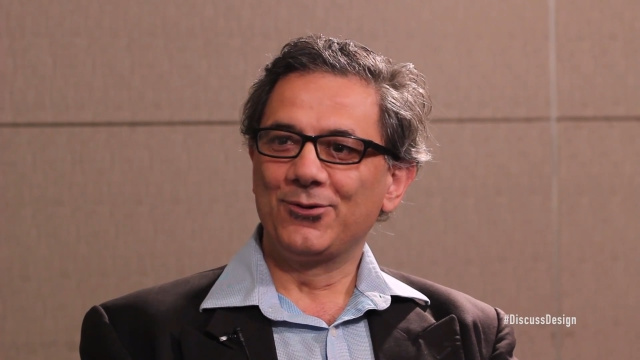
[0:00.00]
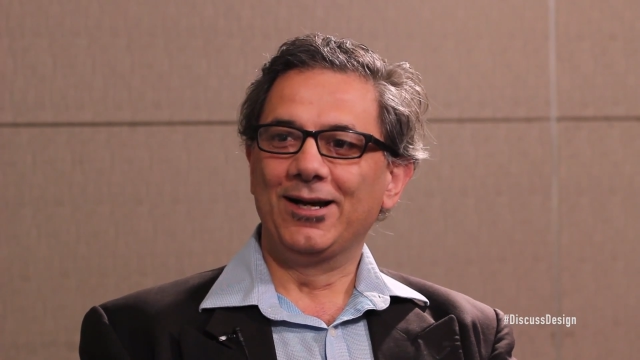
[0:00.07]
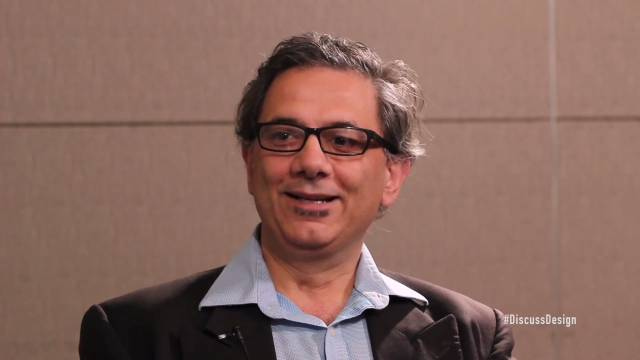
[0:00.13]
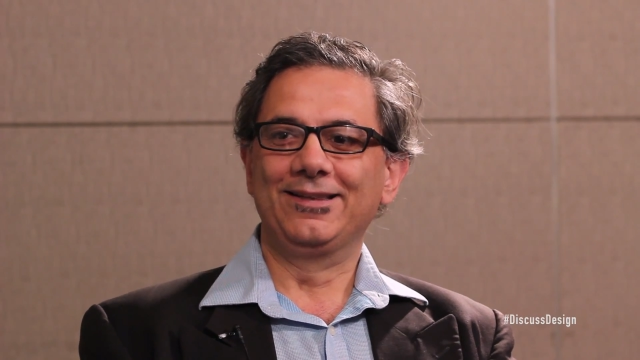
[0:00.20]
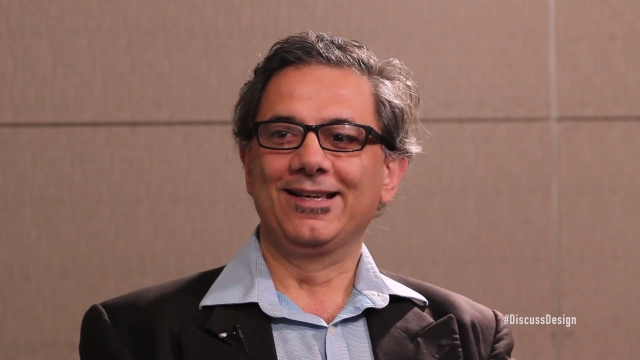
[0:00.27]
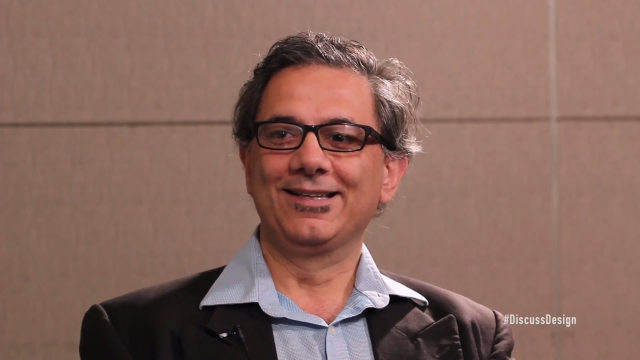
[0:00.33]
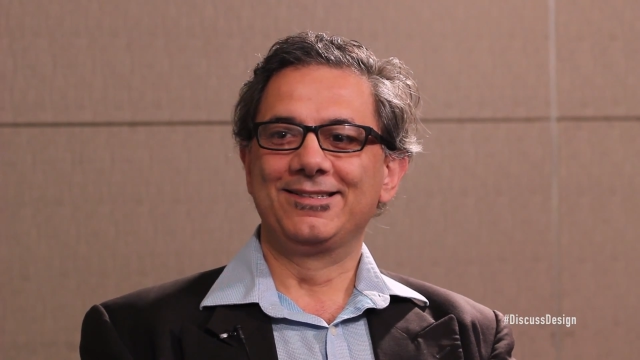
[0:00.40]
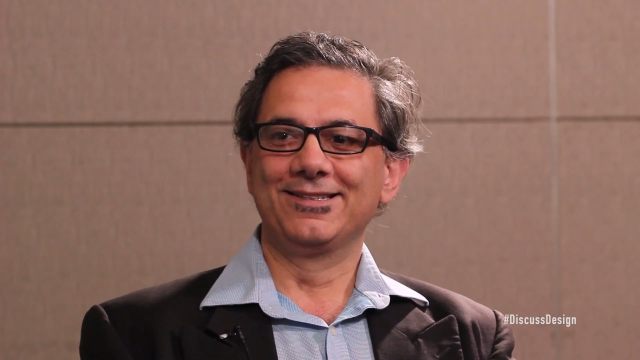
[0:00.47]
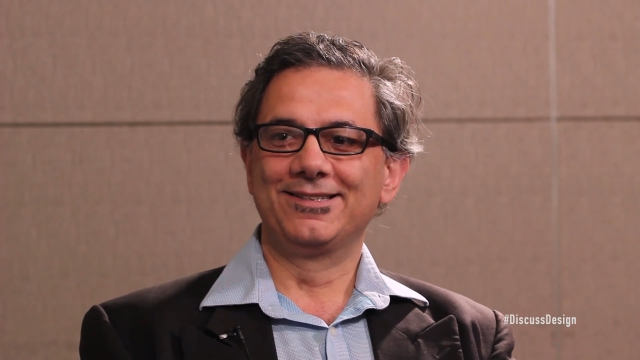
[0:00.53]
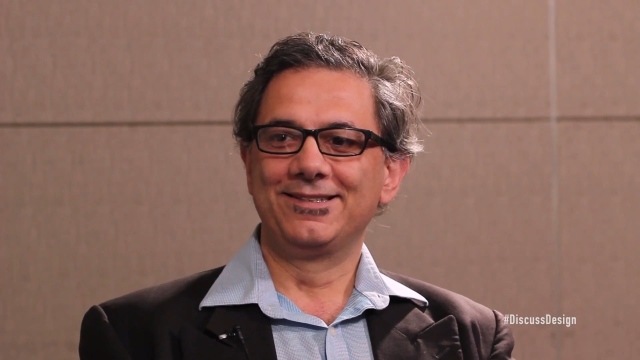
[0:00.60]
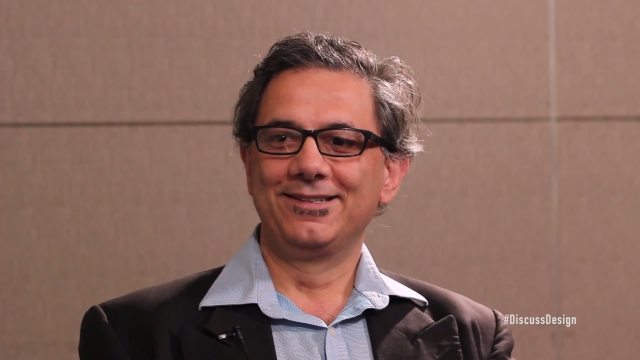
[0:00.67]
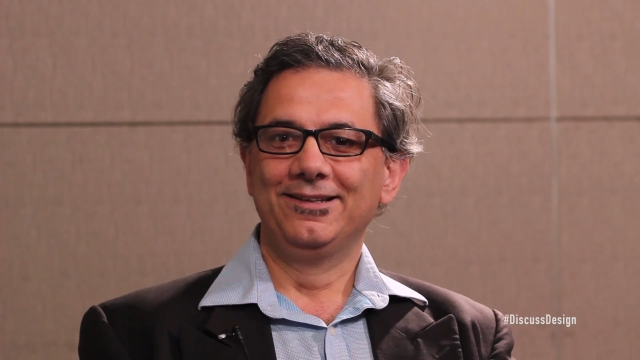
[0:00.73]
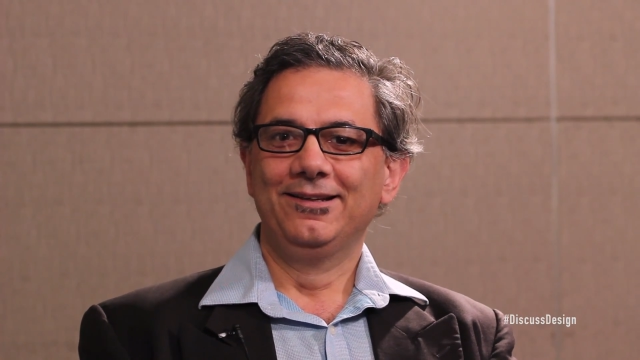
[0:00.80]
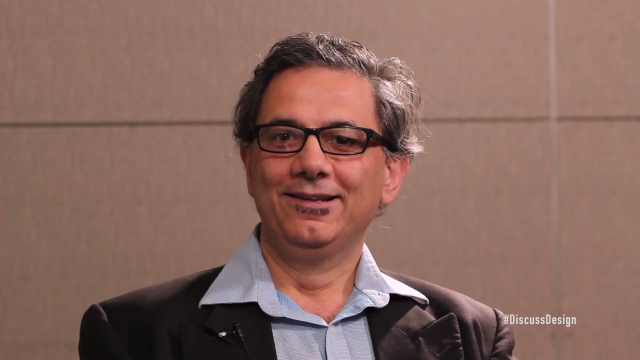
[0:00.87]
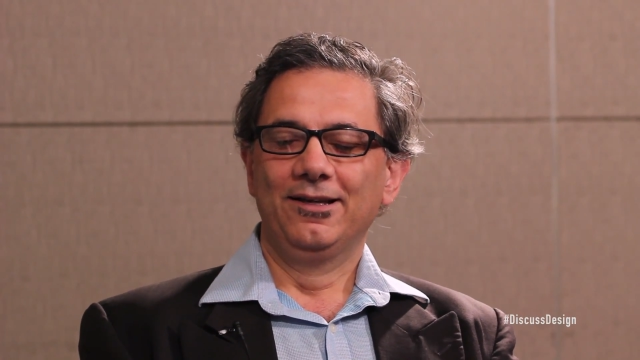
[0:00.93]
Right? That's
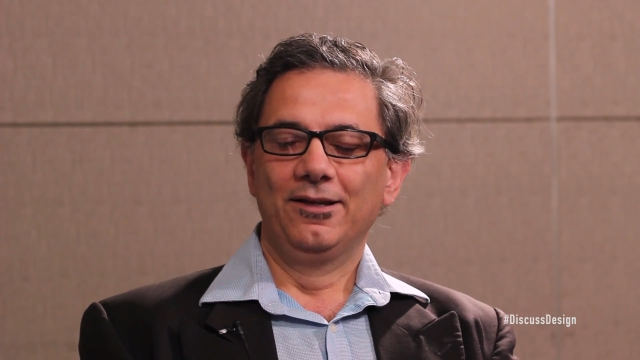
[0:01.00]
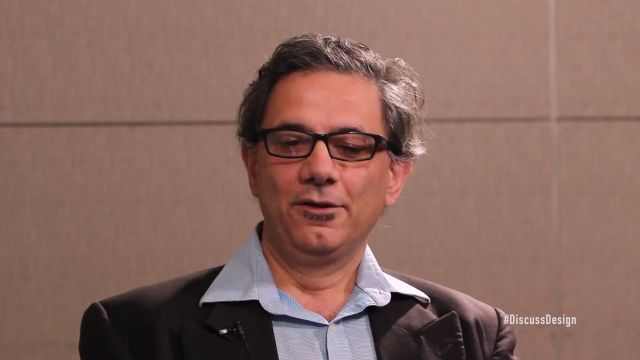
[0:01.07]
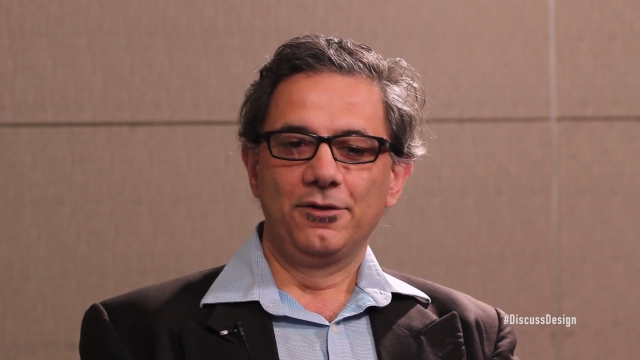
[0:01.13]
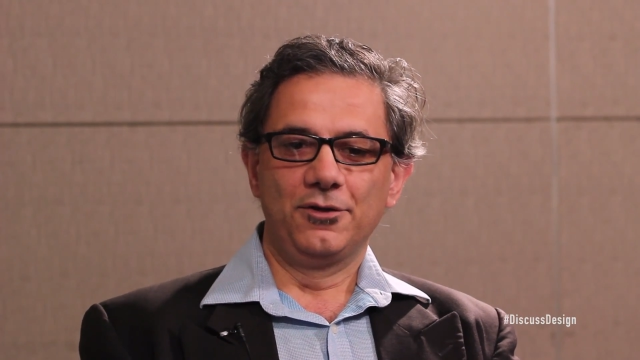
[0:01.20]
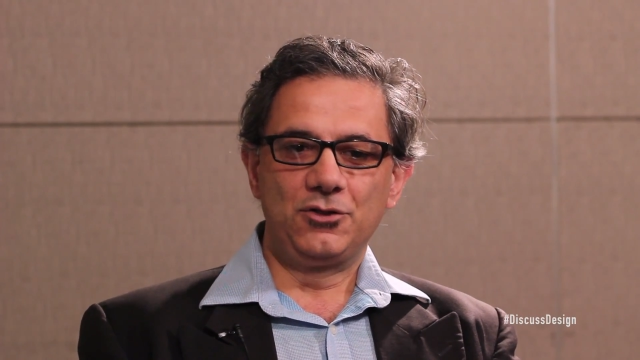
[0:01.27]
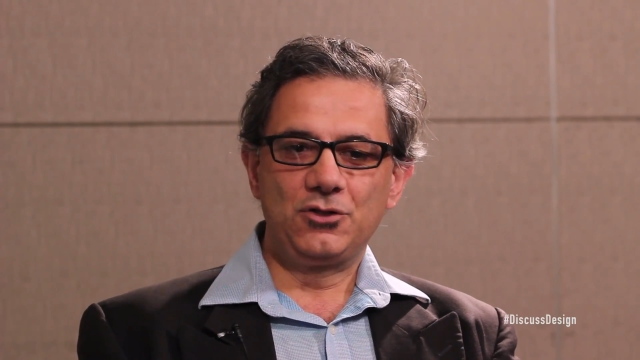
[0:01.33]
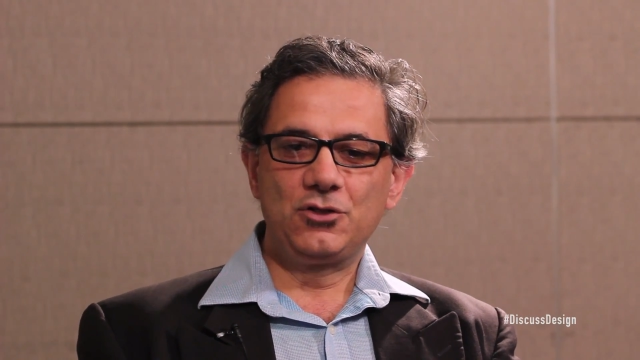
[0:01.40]
just the